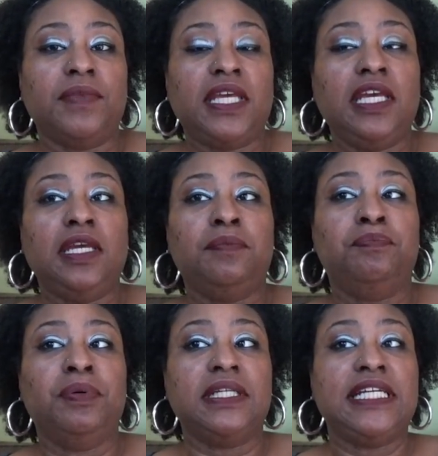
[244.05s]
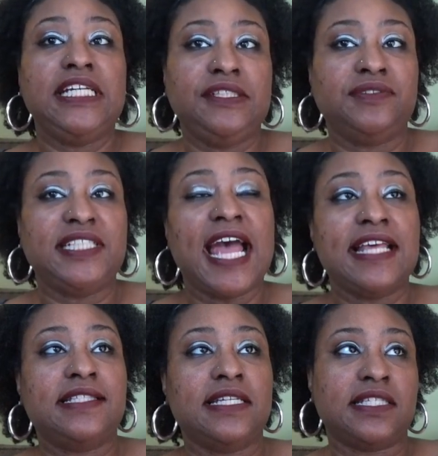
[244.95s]
He
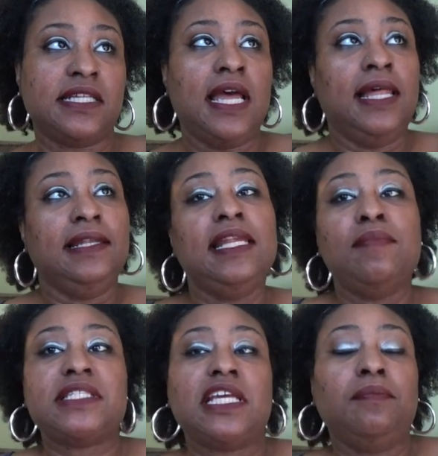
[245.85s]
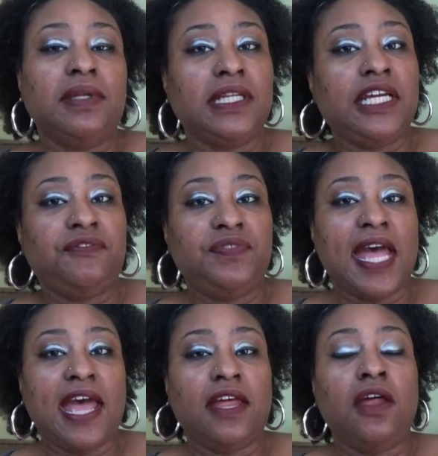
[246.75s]
has this limiting belief
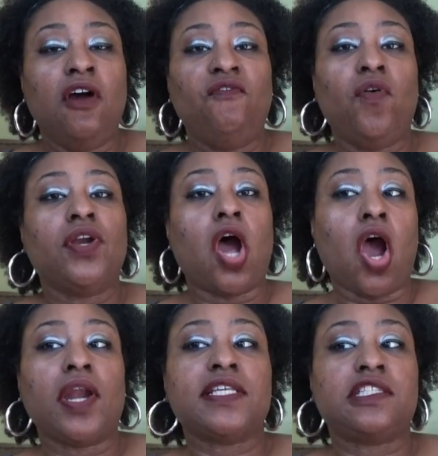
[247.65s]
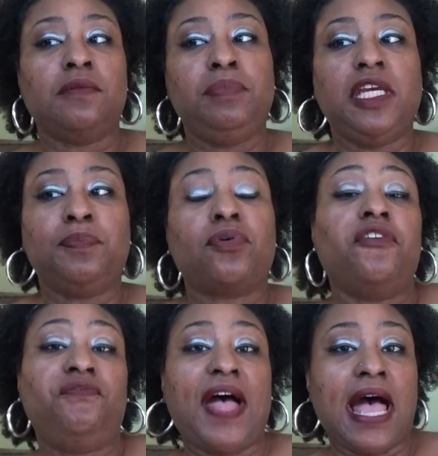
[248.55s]
that for an artist to be
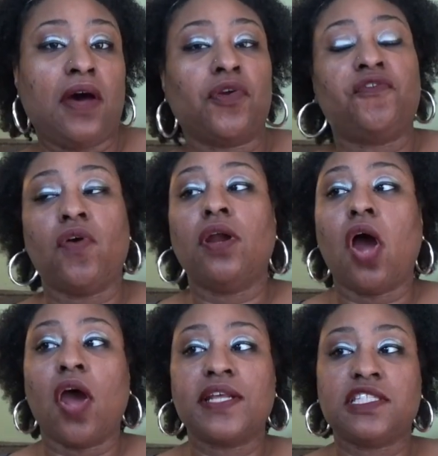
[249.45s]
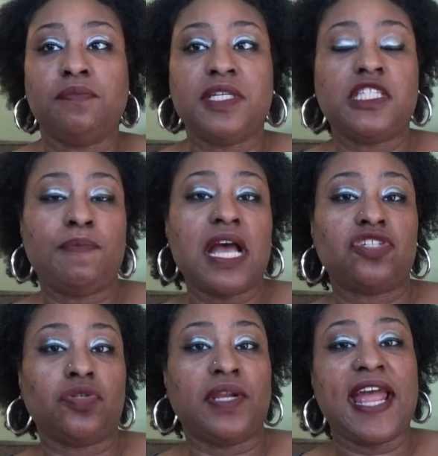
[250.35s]
profound or for an artist to be
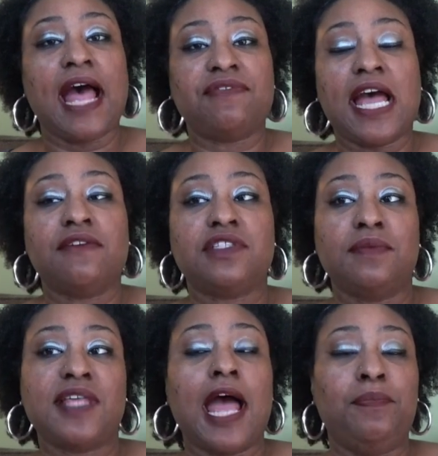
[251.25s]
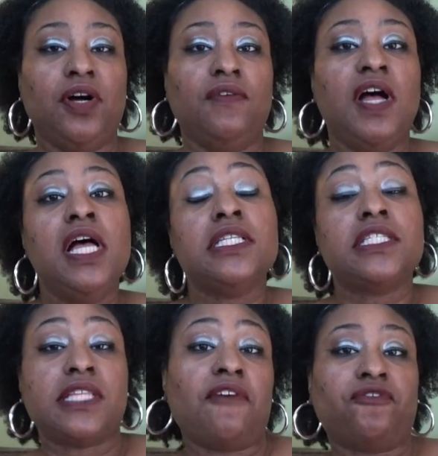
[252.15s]
special, they have to have some type of
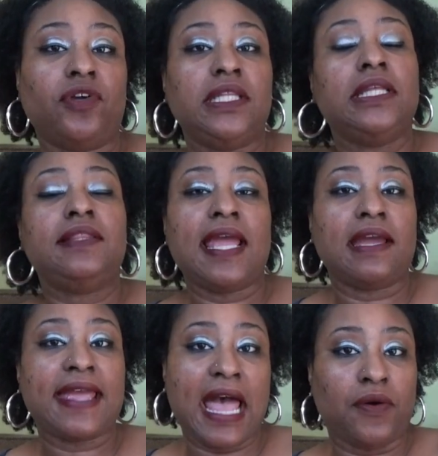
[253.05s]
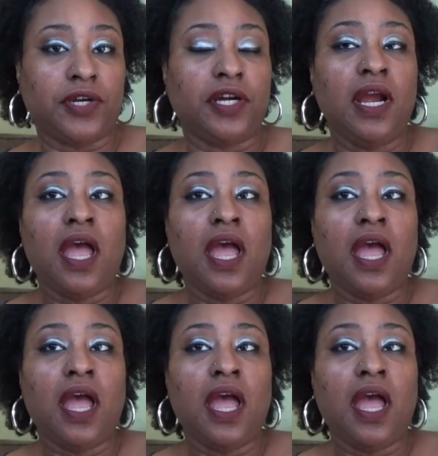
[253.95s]
suffering that they encounter.